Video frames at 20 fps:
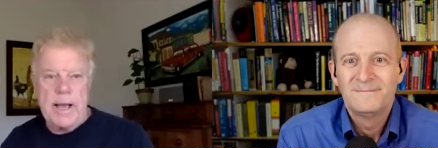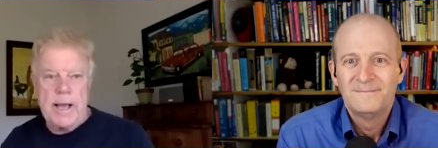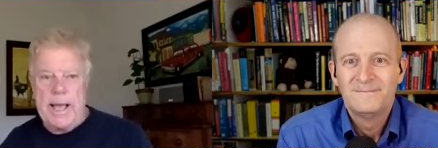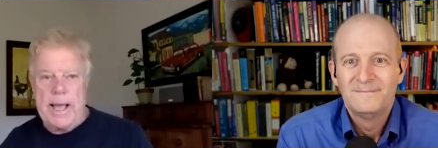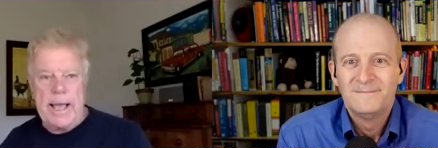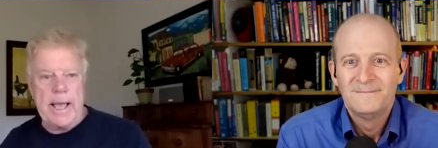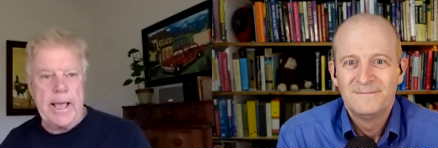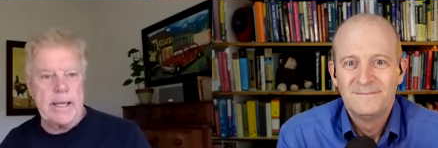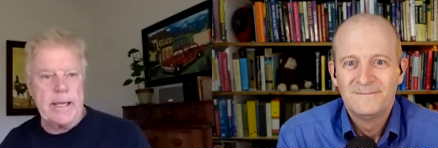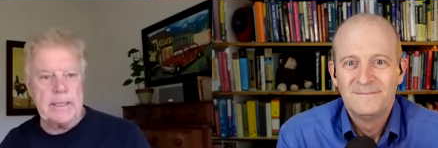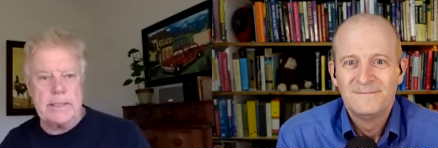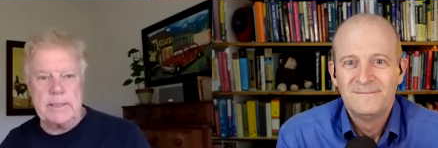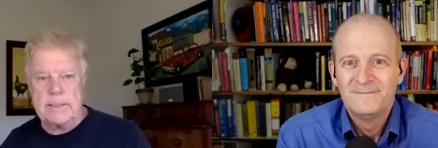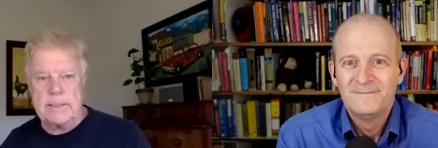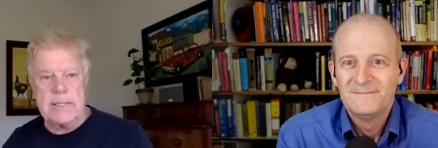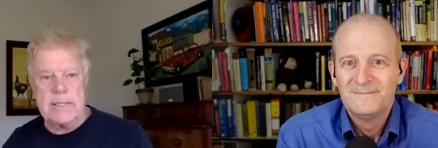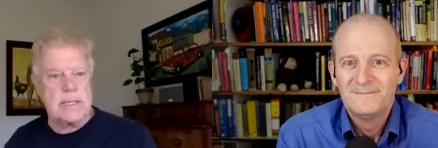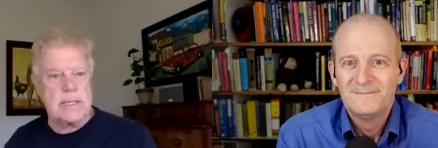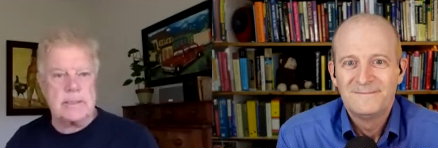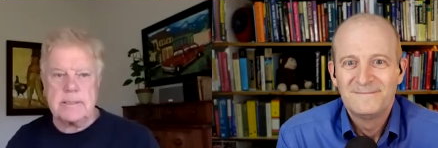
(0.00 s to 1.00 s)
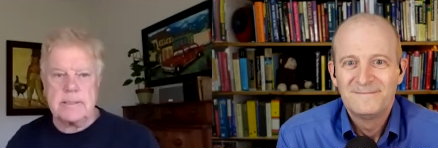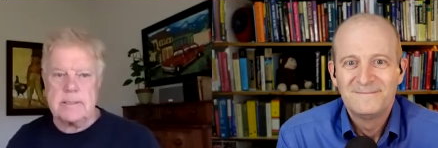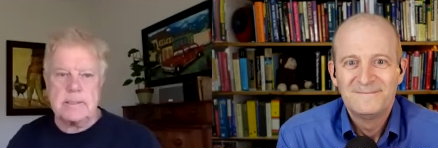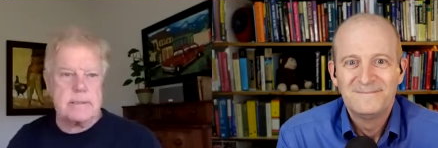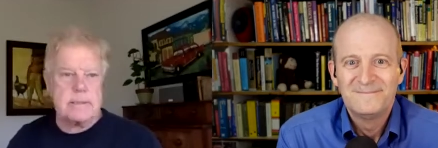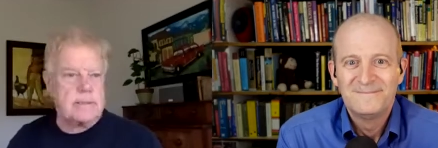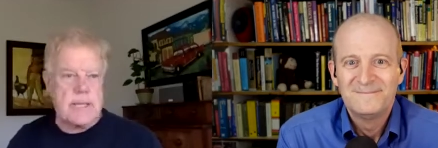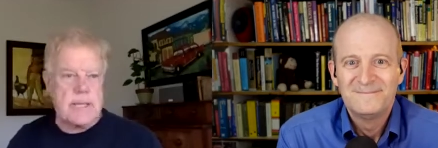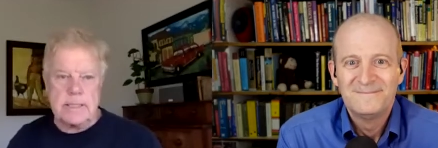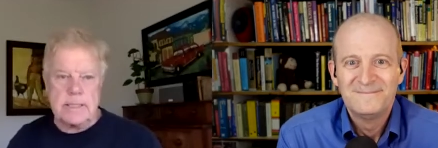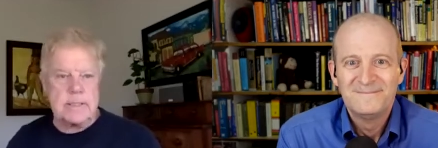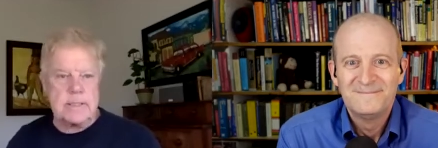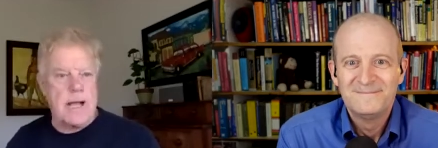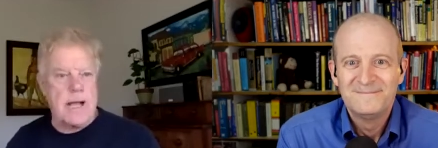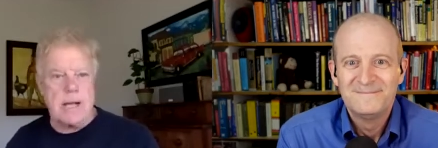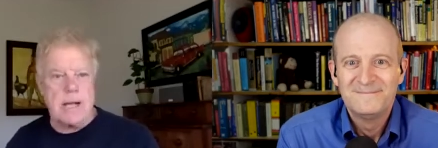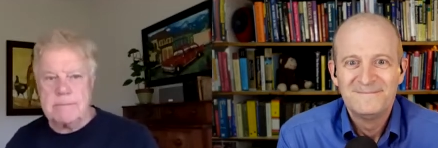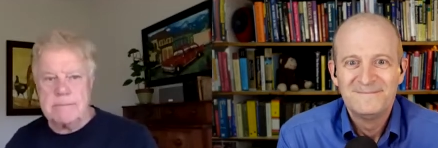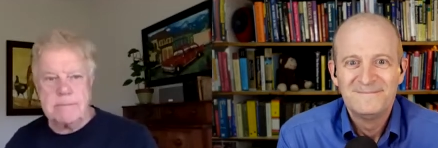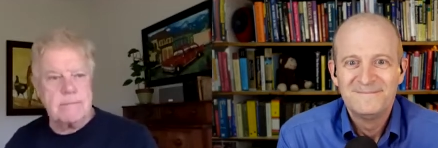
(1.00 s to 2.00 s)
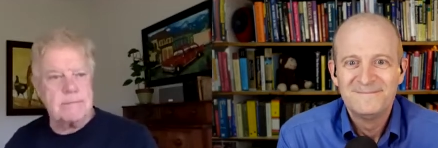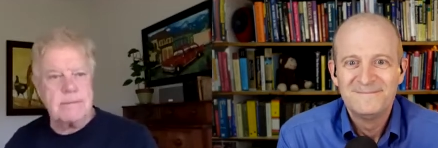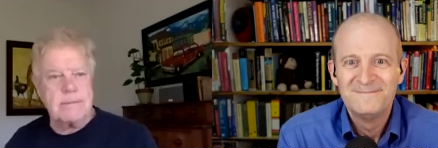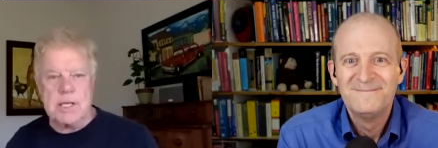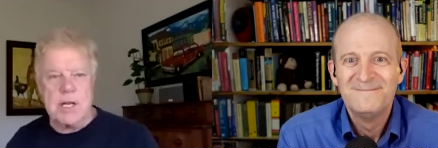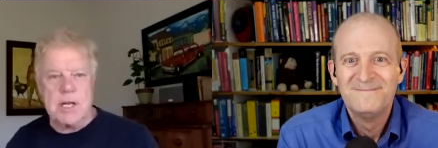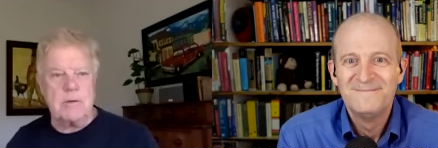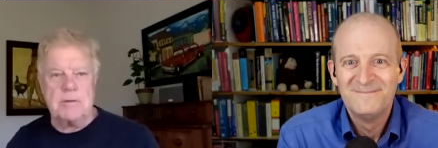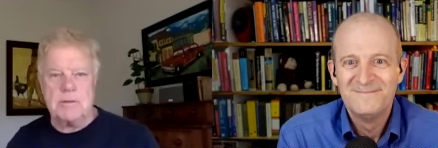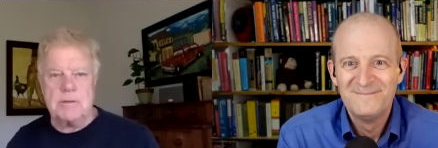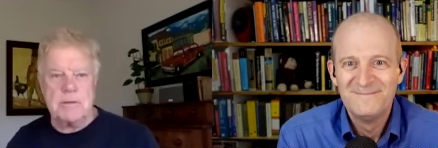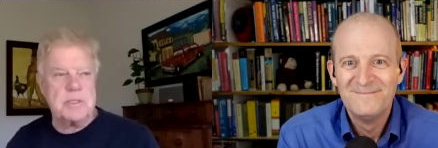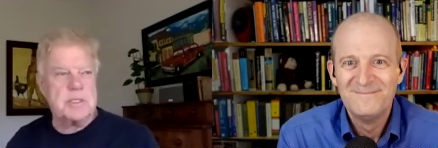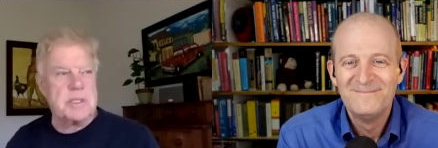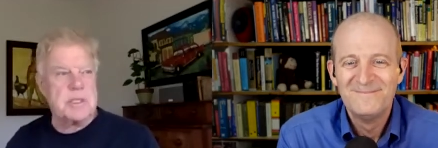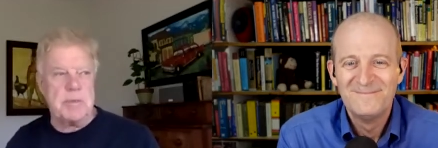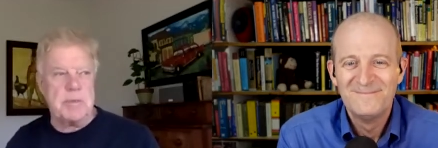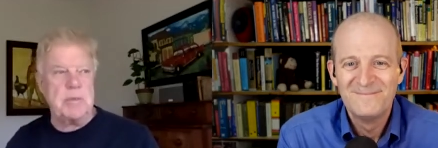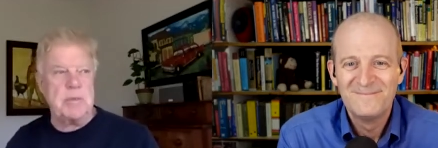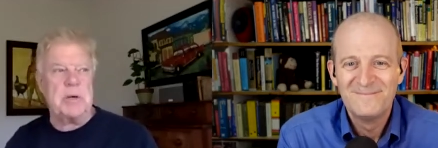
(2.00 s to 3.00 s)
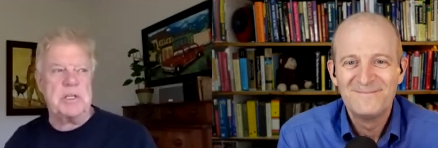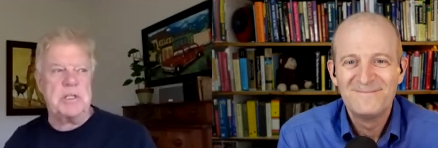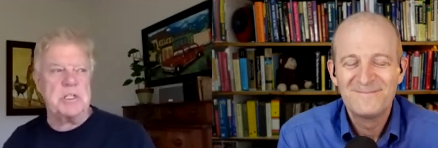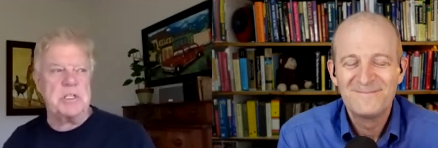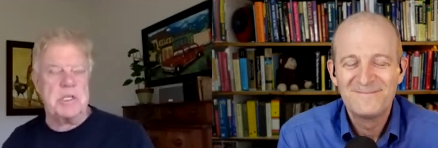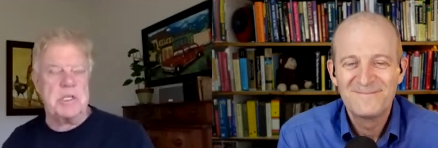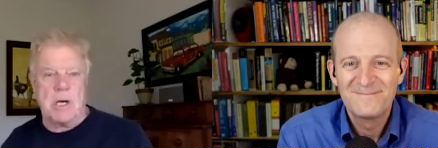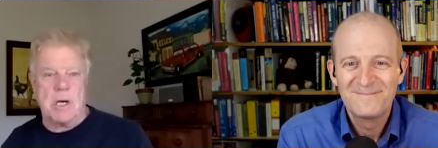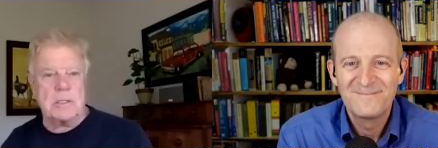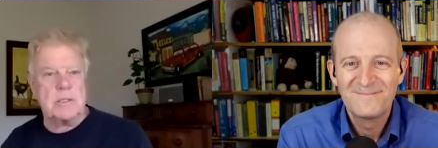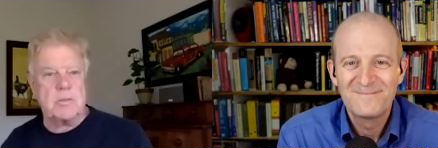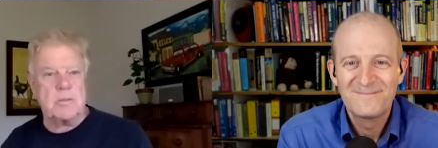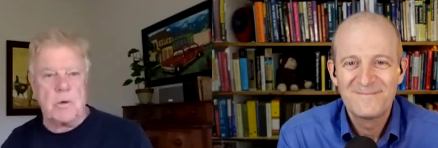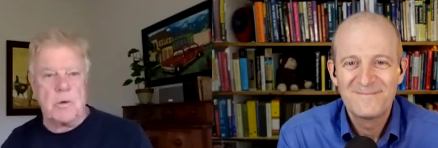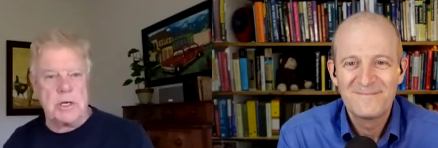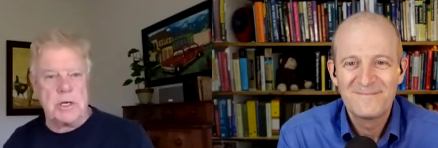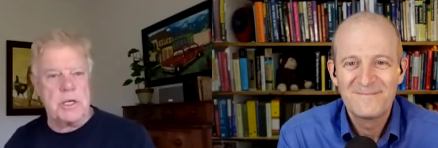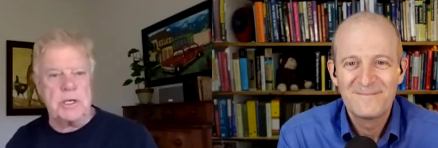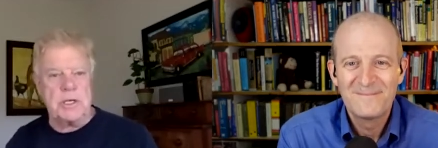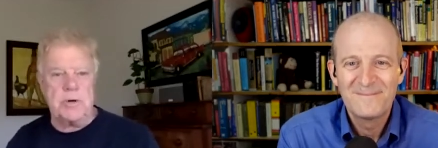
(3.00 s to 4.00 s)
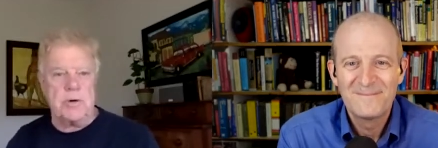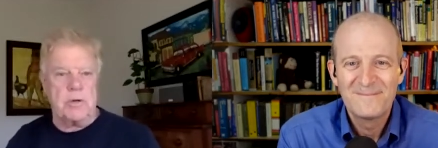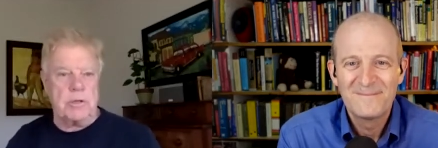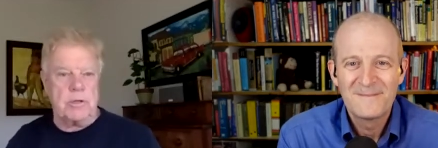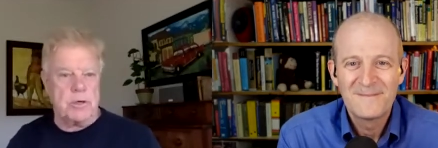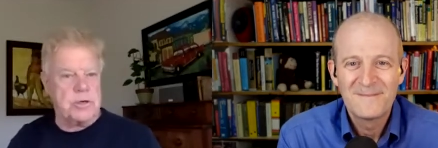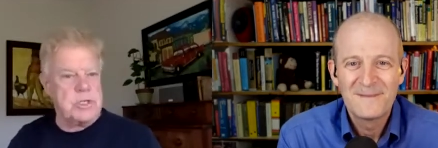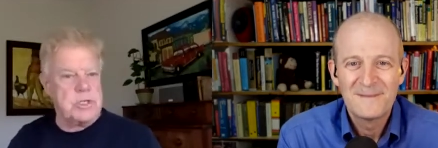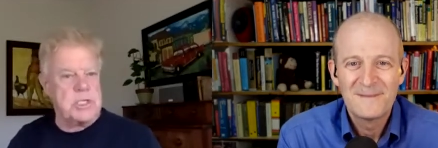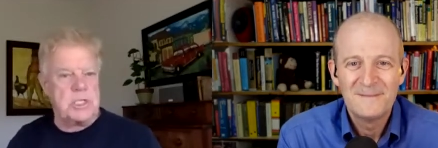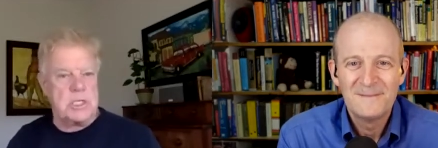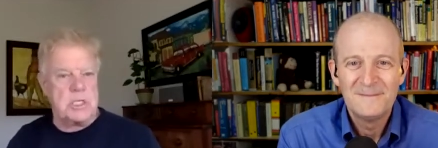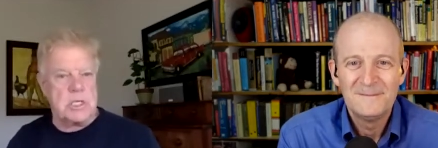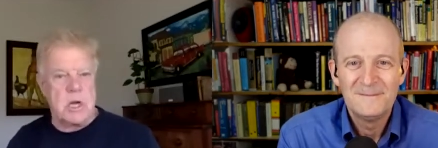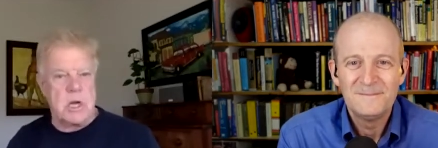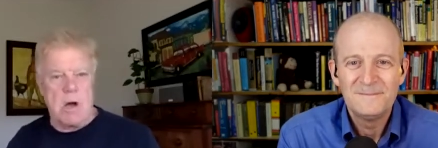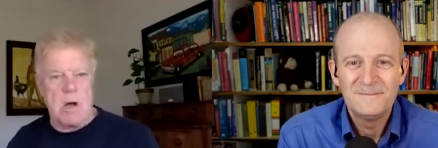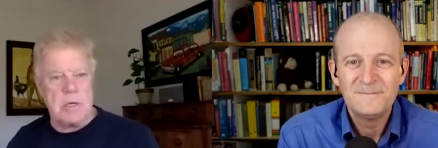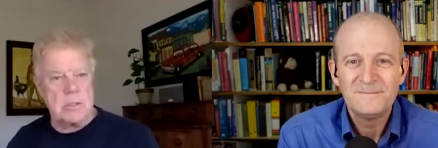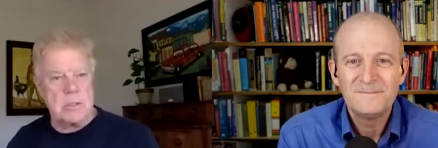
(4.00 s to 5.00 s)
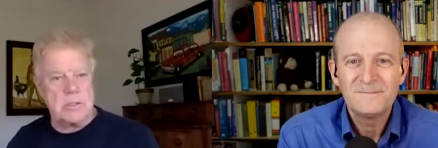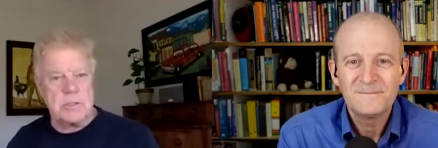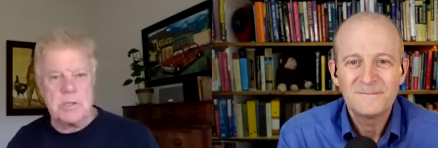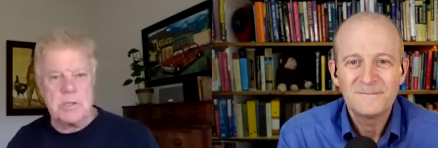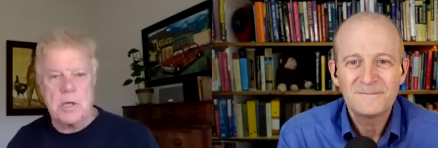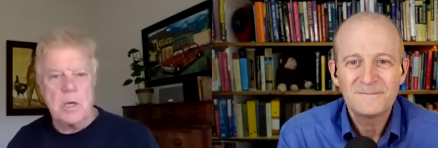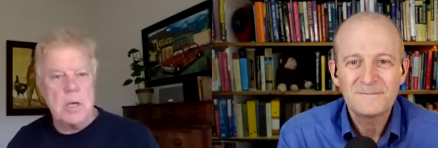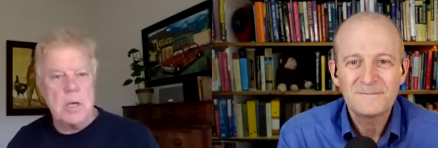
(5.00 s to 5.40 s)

Speaker 1: And that's that's not you know somebody brings a dog to work and you're allergic to dogs.